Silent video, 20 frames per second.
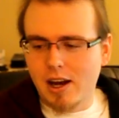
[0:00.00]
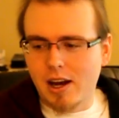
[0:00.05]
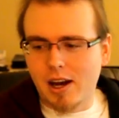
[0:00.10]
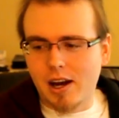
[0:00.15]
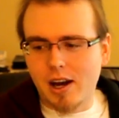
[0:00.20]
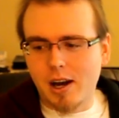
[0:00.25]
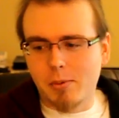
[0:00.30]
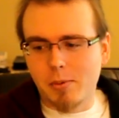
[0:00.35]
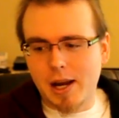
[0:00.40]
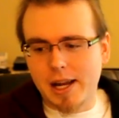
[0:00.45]

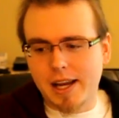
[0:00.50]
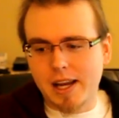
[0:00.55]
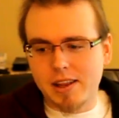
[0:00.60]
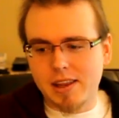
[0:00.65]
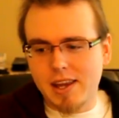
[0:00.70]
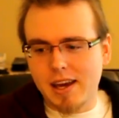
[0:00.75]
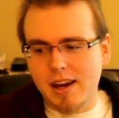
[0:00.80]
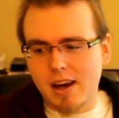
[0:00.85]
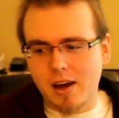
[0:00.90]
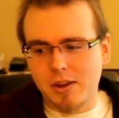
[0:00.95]
But I
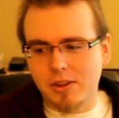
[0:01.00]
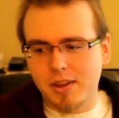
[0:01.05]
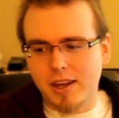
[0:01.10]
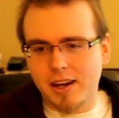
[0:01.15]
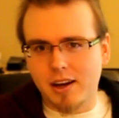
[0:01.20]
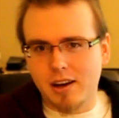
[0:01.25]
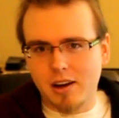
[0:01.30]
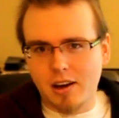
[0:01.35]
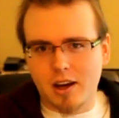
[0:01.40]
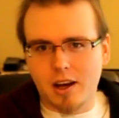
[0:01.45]
got that out
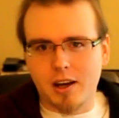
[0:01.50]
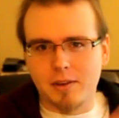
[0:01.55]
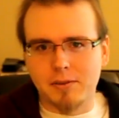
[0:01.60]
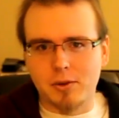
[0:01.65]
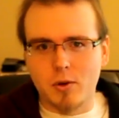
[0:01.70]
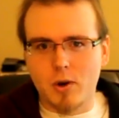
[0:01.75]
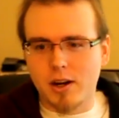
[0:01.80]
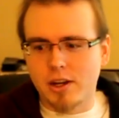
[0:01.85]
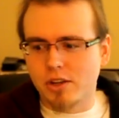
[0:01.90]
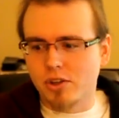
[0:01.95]
there.
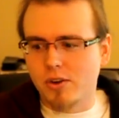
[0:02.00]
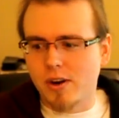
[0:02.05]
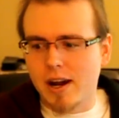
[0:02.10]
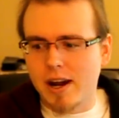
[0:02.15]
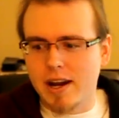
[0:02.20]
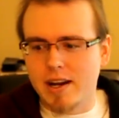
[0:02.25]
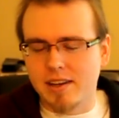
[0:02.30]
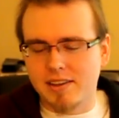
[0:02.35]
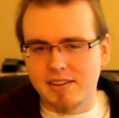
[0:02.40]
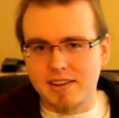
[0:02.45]
If you want to
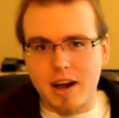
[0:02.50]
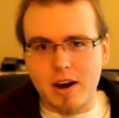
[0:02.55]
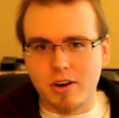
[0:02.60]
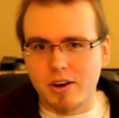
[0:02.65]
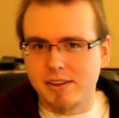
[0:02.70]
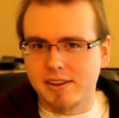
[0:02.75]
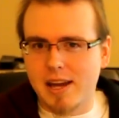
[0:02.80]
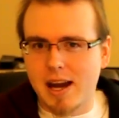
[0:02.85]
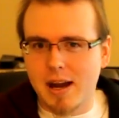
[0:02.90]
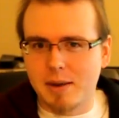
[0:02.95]
try it, it's out
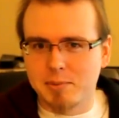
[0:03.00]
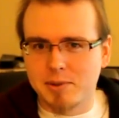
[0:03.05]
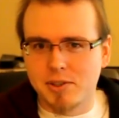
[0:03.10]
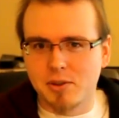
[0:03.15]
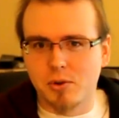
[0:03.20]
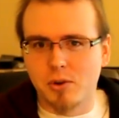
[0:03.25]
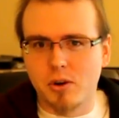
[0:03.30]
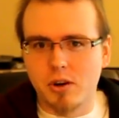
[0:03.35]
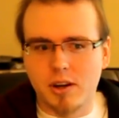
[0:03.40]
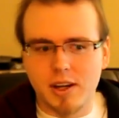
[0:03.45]
on the App
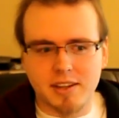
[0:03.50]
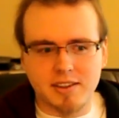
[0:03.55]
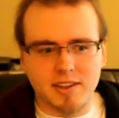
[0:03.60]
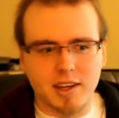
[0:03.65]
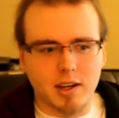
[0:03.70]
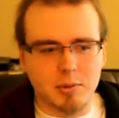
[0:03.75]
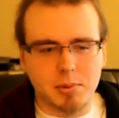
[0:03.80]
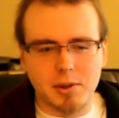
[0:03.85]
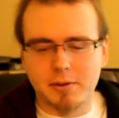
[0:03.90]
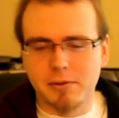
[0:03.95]
Store. It's
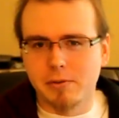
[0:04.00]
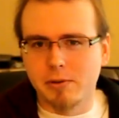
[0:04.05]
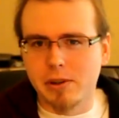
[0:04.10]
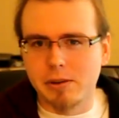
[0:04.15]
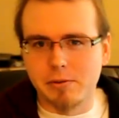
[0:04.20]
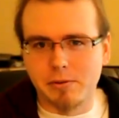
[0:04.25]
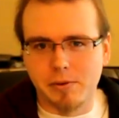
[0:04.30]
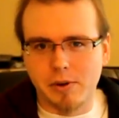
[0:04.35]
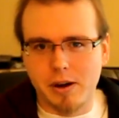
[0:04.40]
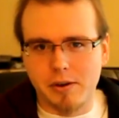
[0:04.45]
going to be
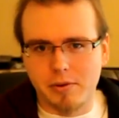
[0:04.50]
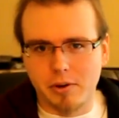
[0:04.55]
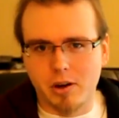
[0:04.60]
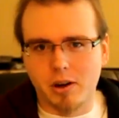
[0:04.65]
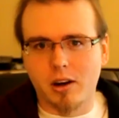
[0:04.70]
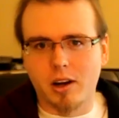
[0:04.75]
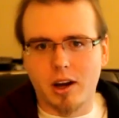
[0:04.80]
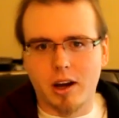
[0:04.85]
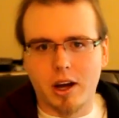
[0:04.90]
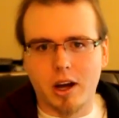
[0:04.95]
free
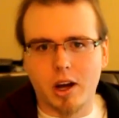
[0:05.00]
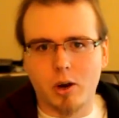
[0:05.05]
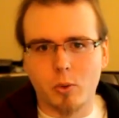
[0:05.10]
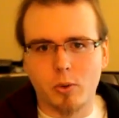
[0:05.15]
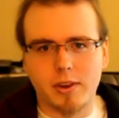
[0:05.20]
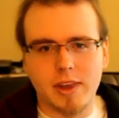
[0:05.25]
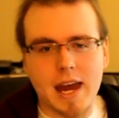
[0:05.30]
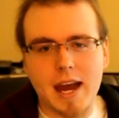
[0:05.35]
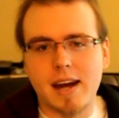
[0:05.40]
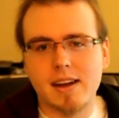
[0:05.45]
forever
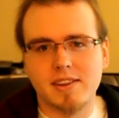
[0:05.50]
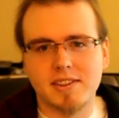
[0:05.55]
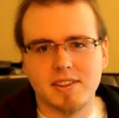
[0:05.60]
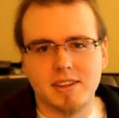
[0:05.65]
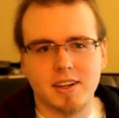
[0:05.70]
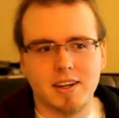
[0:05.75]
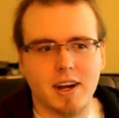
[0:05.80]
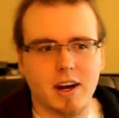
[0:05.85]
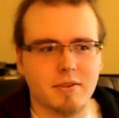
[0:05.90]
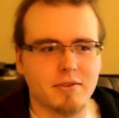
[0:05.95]
with ads
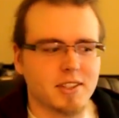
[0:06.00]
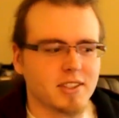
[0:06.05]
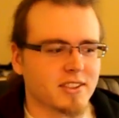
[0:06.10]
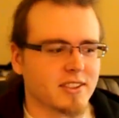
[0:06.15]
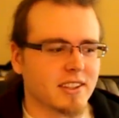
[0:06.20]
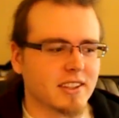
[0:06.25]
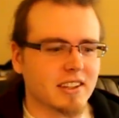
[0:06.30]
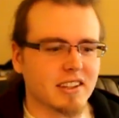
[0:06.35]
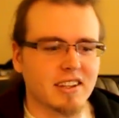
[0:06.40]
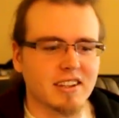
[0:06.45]
in it,
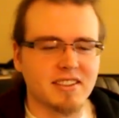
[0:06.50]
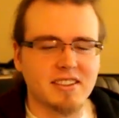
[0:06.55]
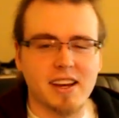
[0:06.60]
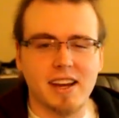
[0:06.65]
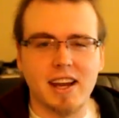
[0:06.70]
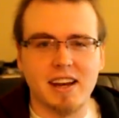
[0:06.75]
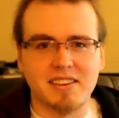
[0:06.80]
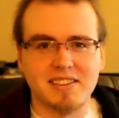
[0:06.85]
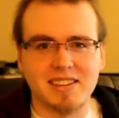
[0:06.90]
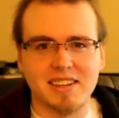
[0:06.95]
obviously, because I
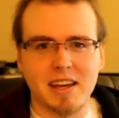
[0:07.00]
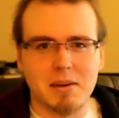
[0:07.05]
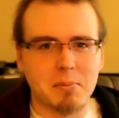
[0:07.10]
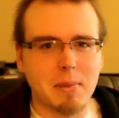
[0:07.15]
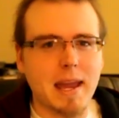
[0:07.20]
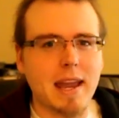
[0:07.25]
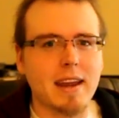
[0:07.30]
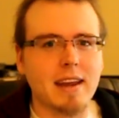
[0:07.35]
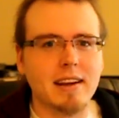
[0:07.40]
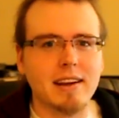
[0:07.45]
got to get
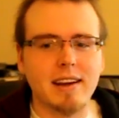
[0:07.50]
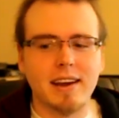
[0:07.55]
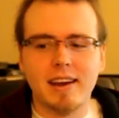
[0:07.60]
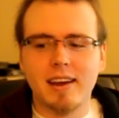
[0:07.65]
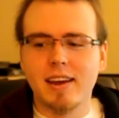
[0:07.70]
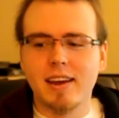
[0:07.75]
paid.